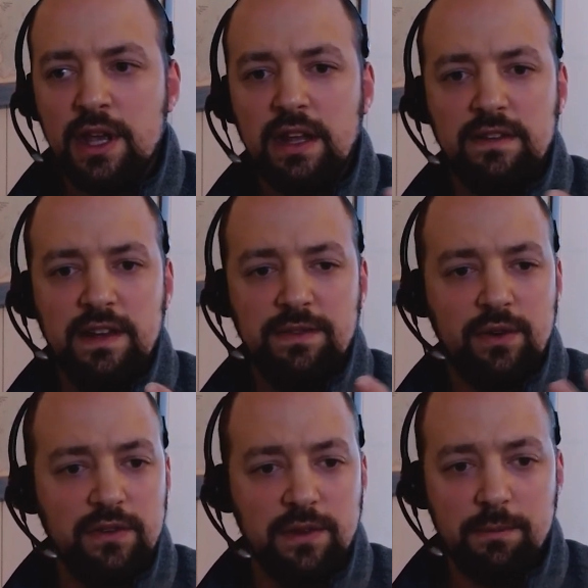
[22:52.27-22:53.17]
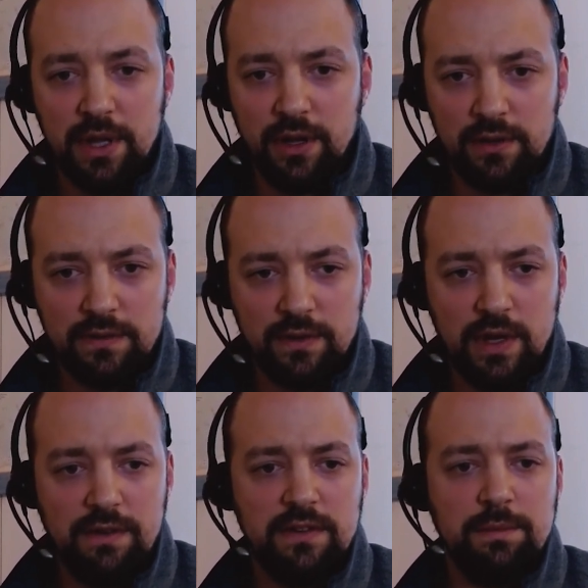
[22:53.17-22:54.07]
It's difficult to build, so
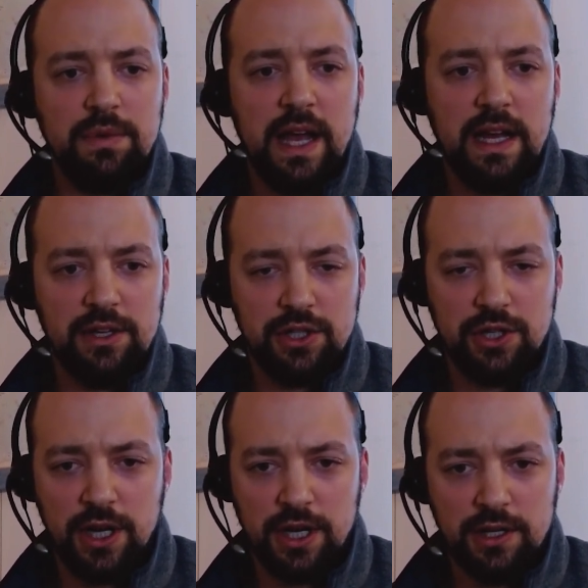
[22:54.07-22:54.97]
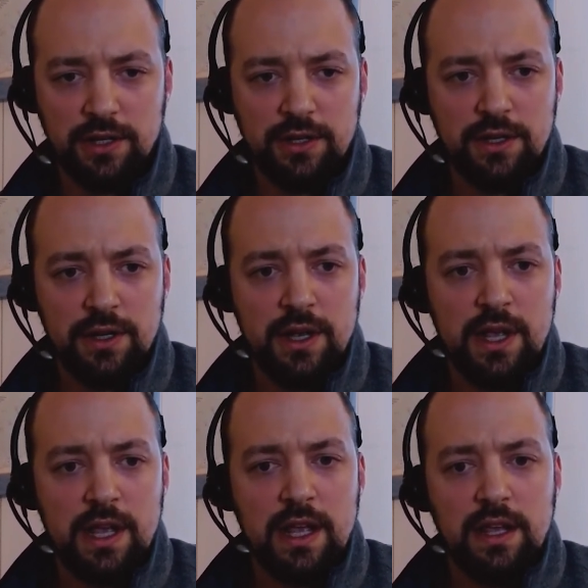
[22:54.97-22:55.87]
you have a supply constraint.
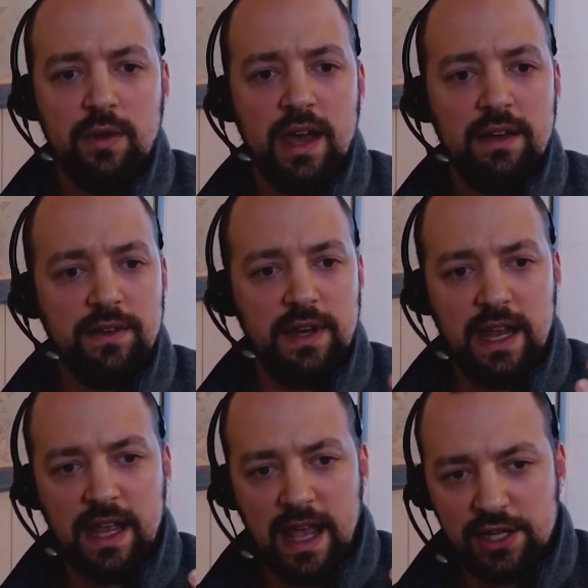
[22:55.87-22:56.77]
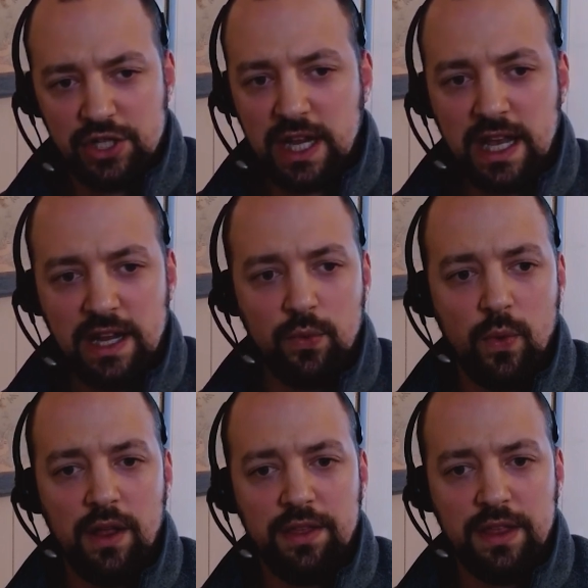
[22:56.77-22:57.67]
You have an educated,
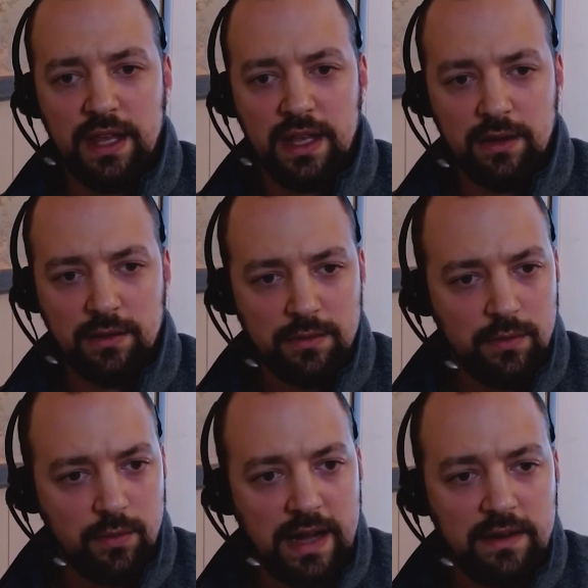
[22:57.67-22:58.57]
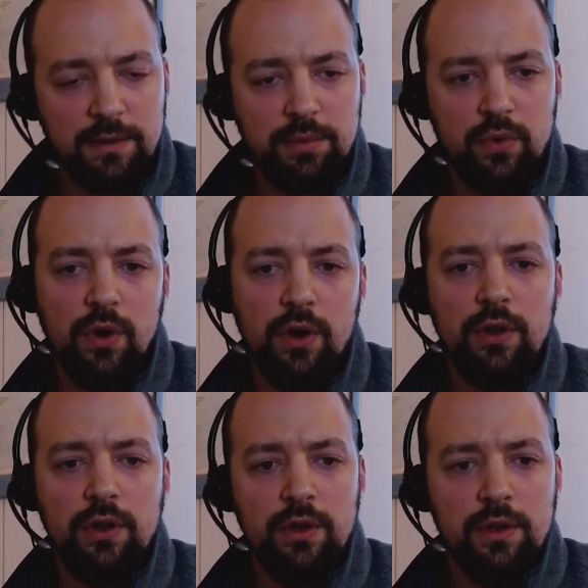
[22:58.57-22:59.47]
wealthy renter
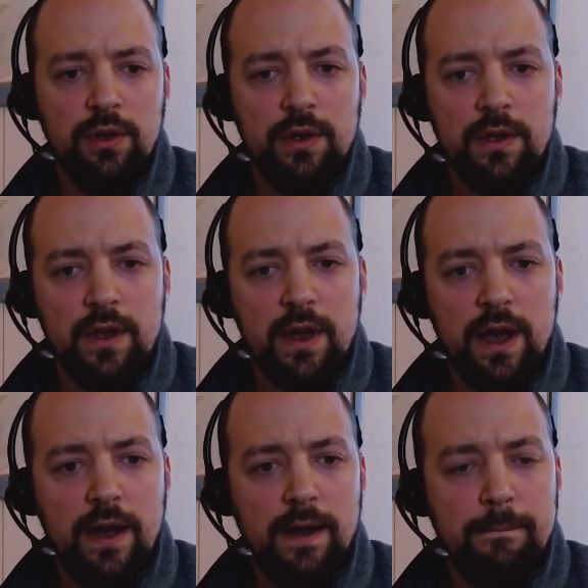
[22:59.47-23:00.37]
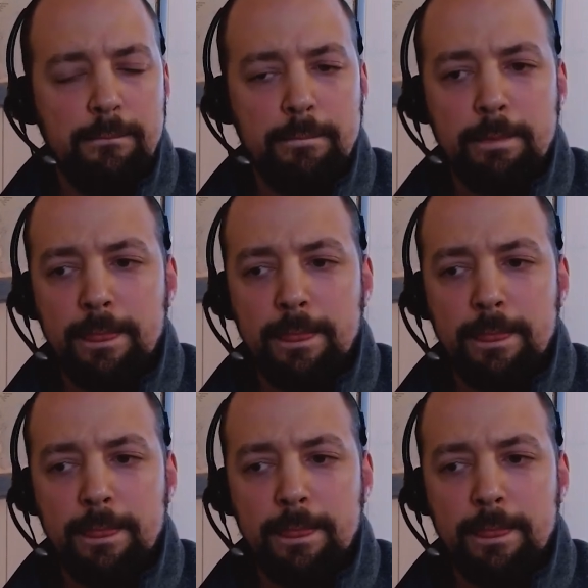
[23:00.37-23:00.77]
pool. And